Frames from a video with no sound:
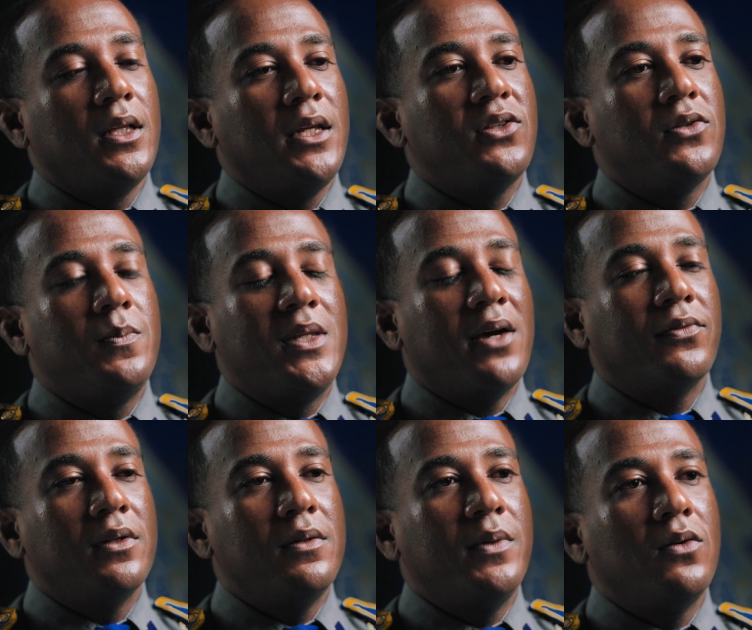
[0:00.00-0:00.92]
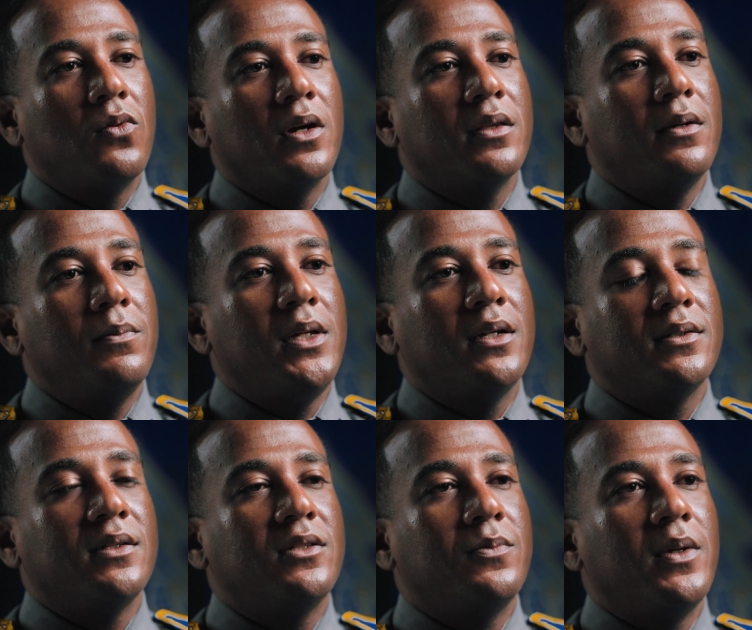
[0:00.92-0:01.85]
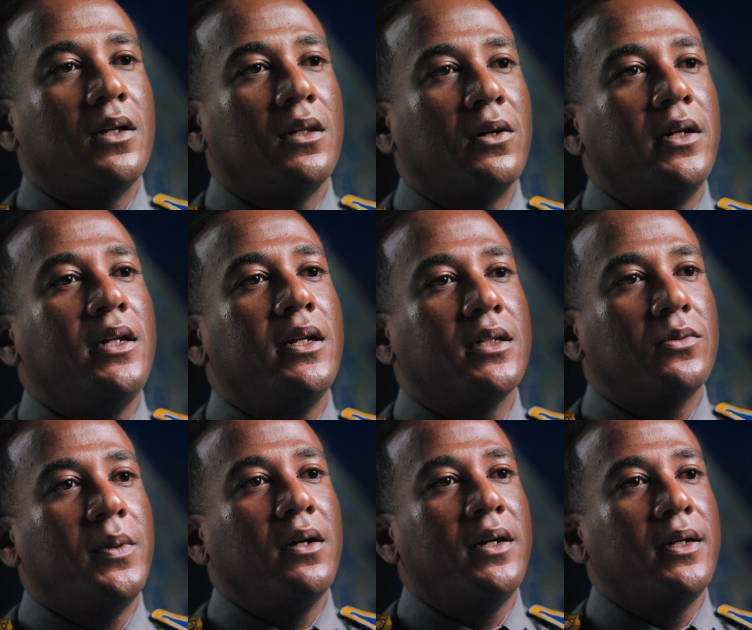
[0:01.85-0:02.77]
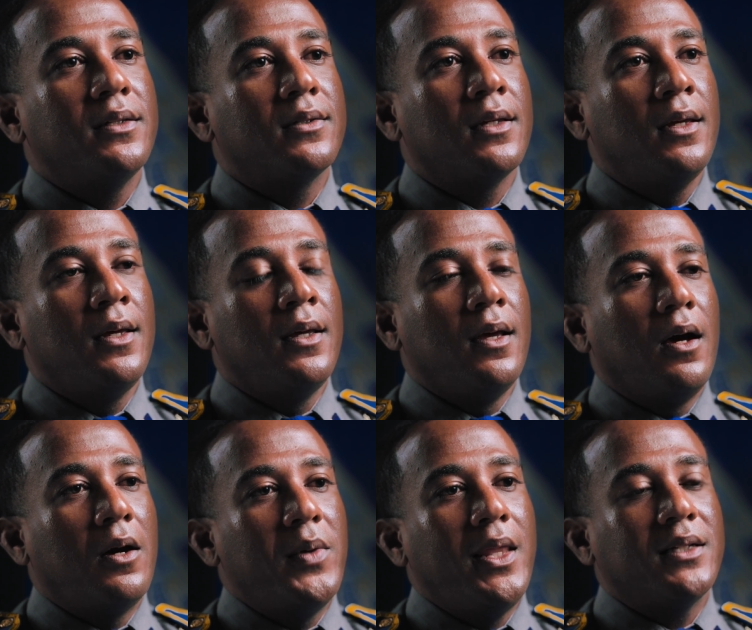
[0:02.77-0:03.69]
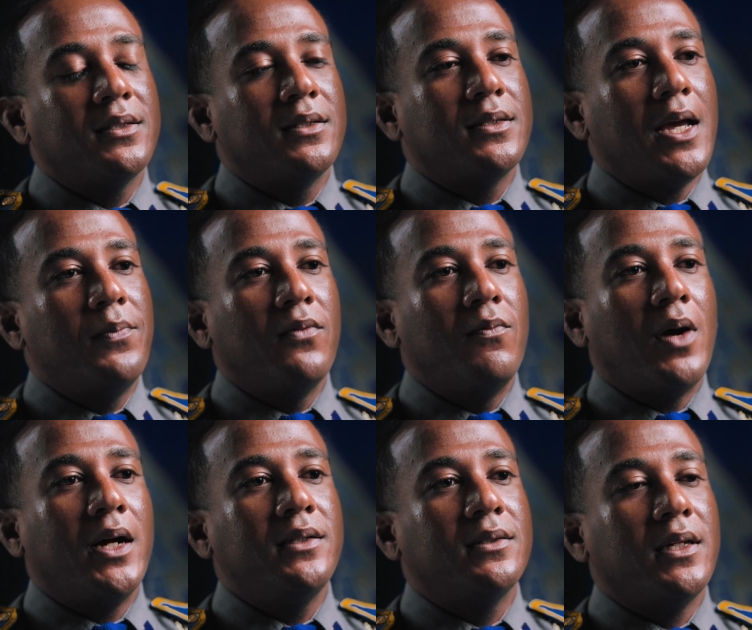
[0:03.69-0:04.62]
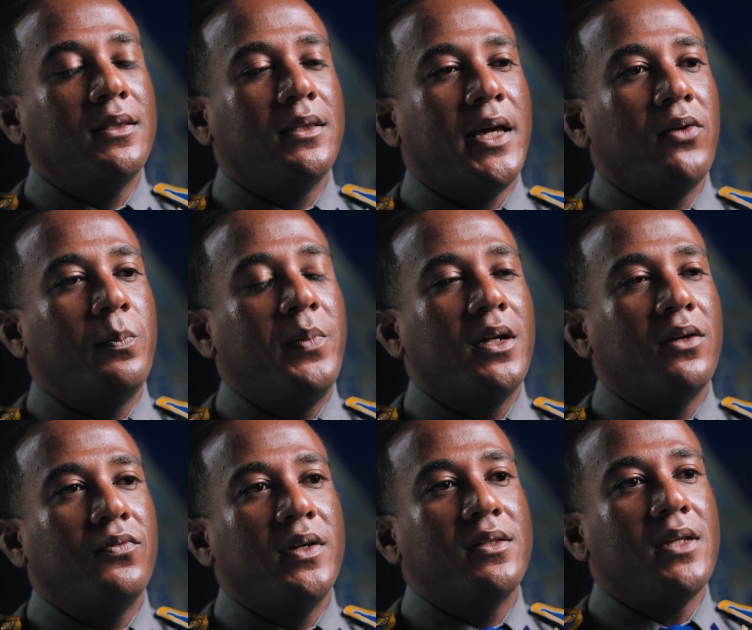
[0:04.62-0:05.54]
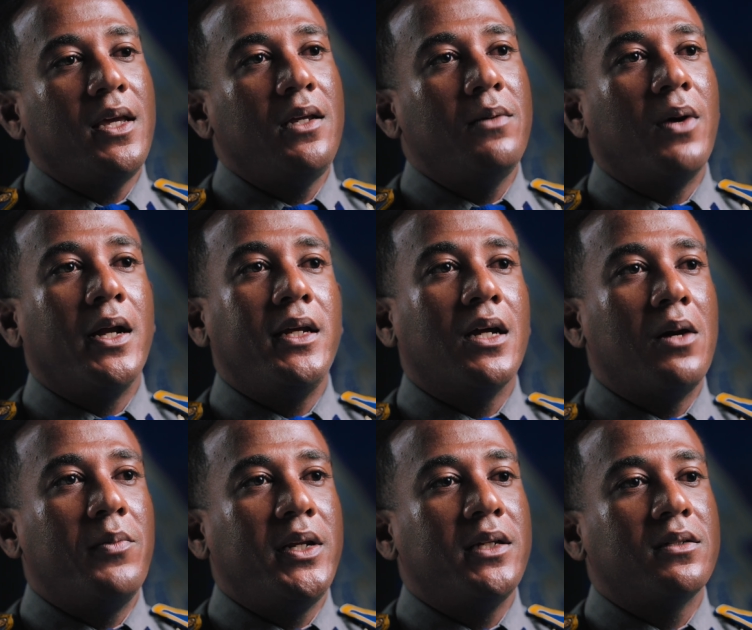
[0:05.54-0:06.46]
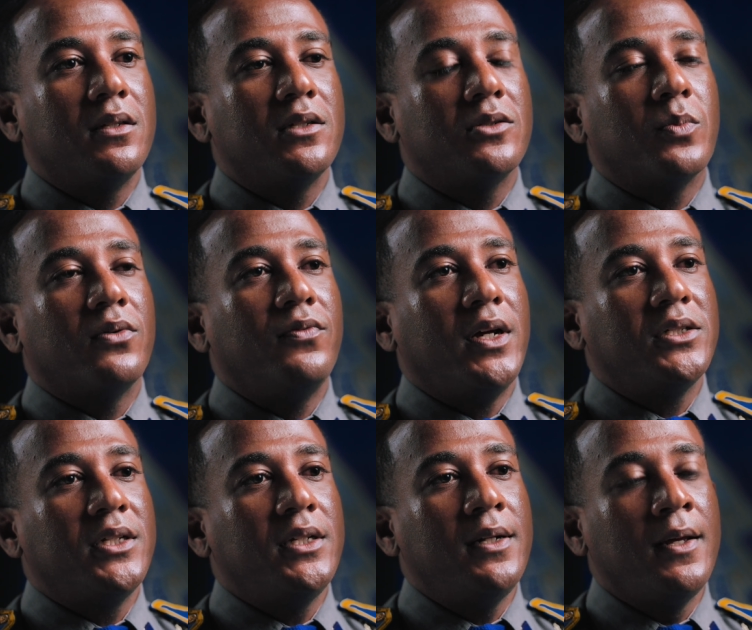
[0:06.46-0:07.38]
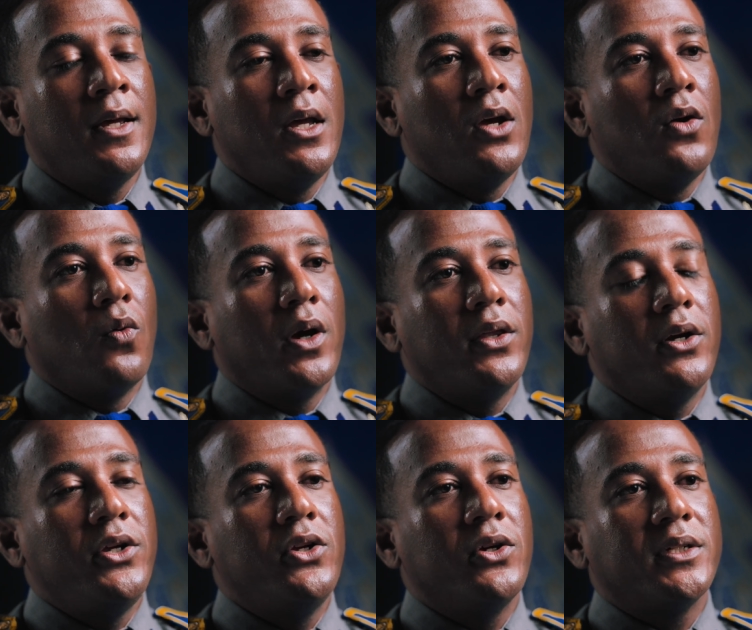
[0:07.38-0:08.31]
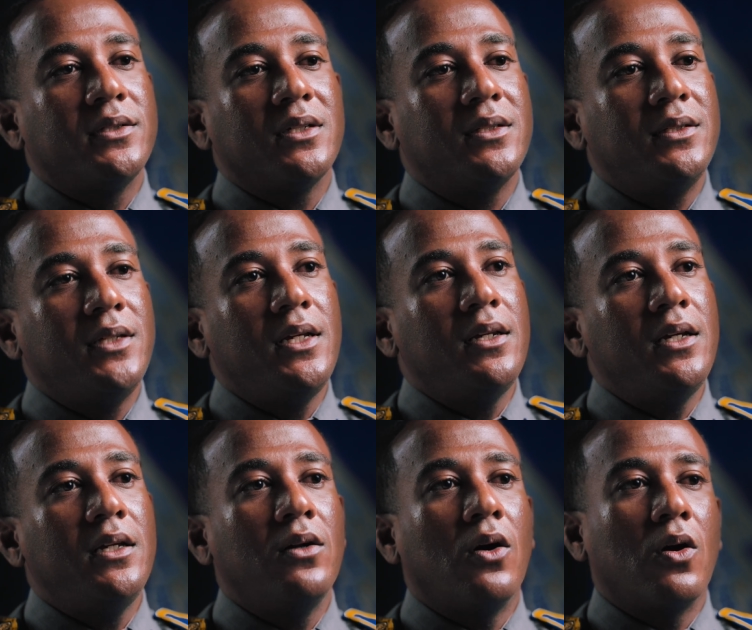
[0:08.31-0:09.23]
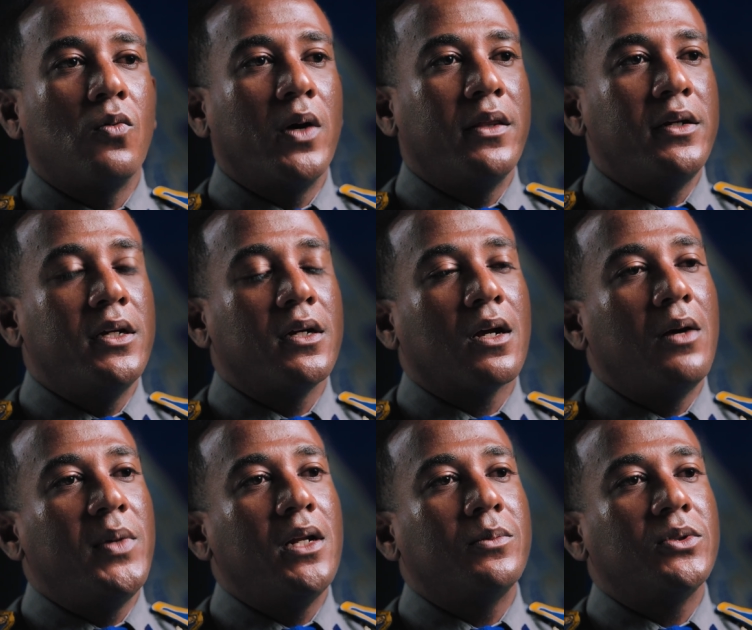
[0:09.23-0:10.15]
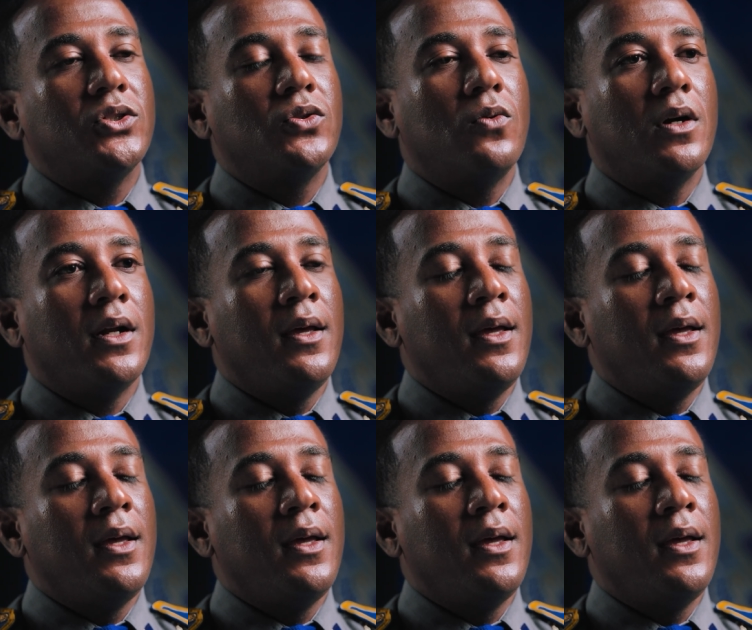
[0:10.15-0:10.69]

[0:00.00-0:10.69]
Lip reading: It's definitely been worth it because it's been a learning experience. And that's the type of mindset that benefits anybody coming into this profession, whether you're succeeding or whether you're coming up short,